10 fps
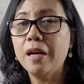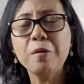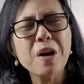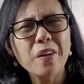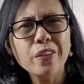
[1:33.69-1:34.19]

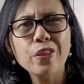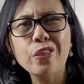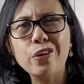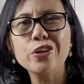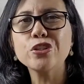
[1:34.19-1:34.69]
around the
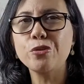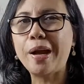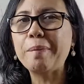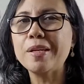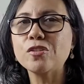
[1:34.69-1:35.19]
3rd
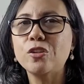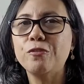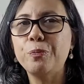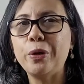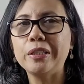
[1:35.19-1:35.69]
trimester
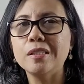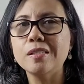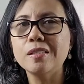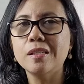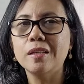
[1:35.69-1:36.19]
of
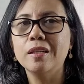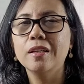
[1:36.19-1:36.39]
pregnancy.